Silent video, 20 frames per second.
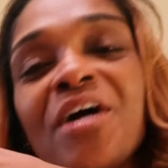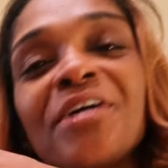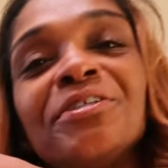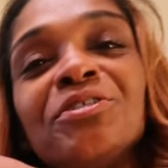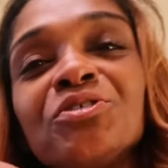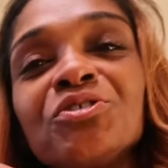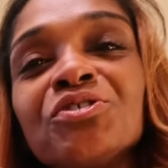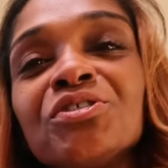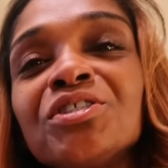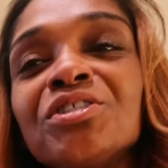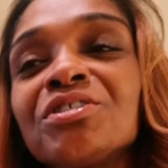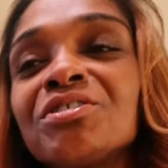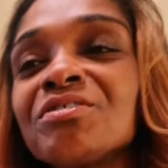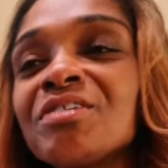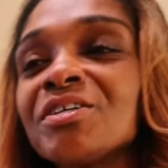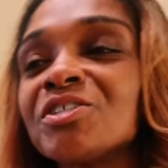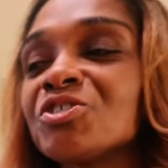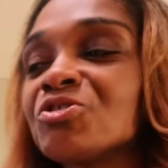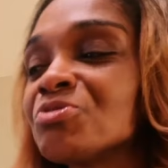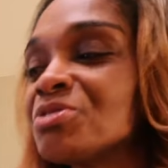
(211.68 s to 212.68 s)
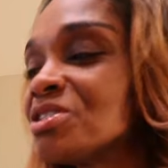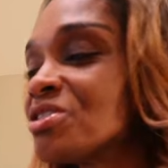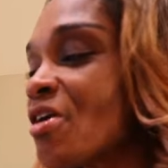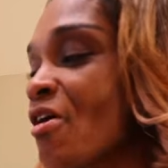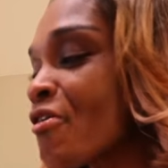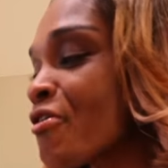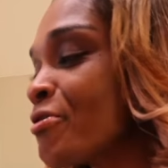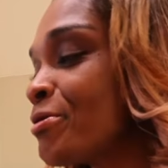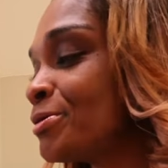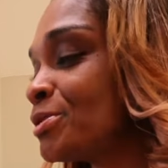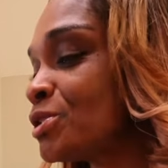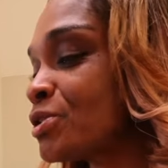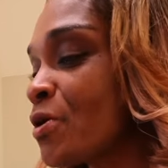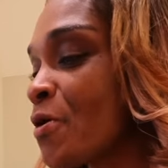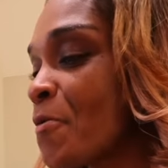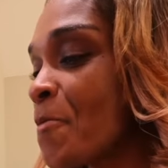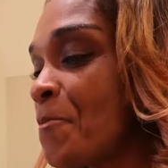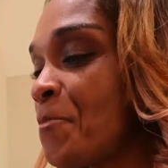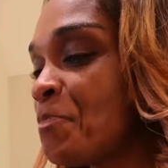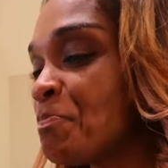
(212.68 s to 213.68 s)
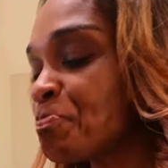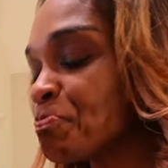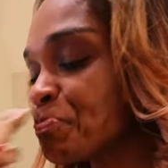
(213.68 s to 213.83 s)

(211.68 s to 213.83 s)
I usually just like street tacos, so